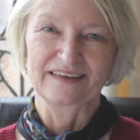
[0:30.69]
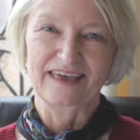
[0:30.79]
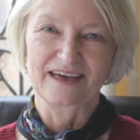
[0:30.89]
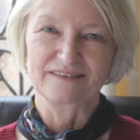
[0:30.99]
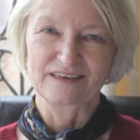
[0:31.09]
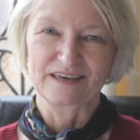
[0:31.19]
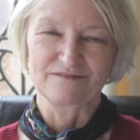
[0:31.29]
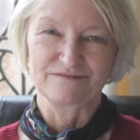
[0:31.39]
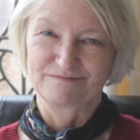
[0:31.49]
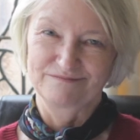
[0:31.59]
Can't think
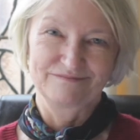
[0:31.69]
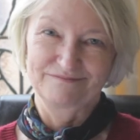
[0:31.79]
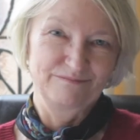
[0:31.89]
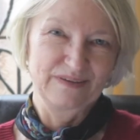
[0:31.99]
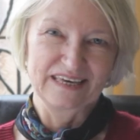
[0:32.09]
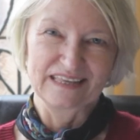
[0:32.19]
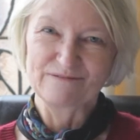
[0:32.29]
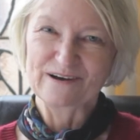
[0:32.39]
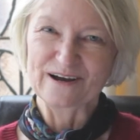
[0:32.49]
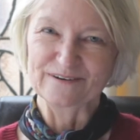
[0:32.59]
of being
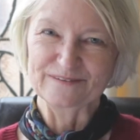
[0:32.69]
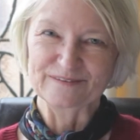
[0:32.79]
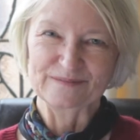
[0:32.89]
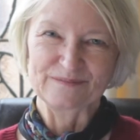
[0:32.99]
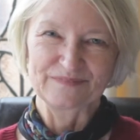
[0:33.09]
anywhere else.